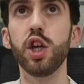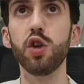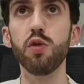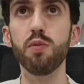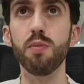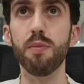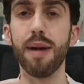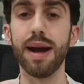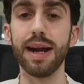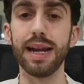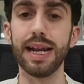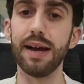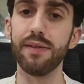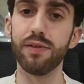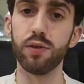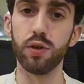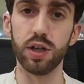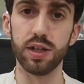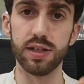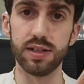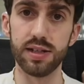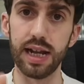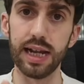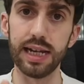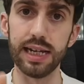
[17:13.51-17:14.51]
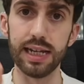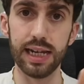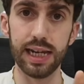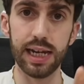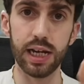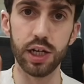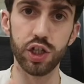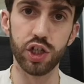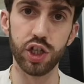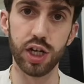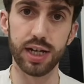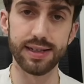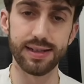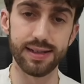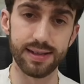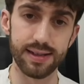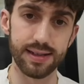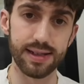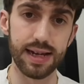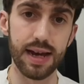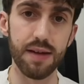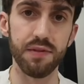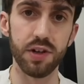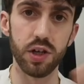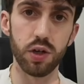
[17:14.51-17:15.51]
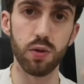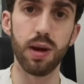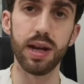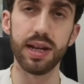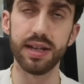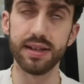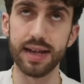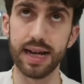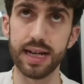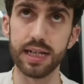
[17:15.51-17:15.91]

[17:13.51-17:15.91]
You might have to slightly adjust the 70, 20,